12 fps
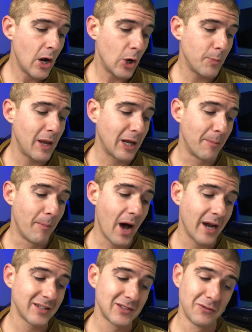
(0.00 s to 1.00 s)
or make a
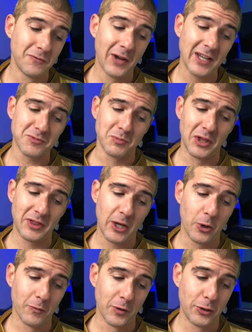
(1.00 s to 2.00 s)
modest investment
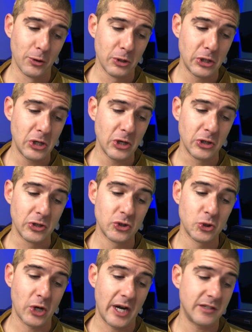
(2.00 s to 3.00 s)
that over 30 years
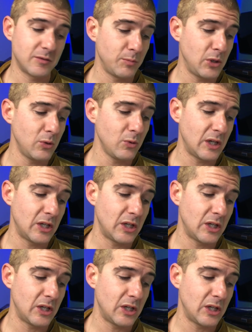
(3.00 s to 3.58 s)
transmutes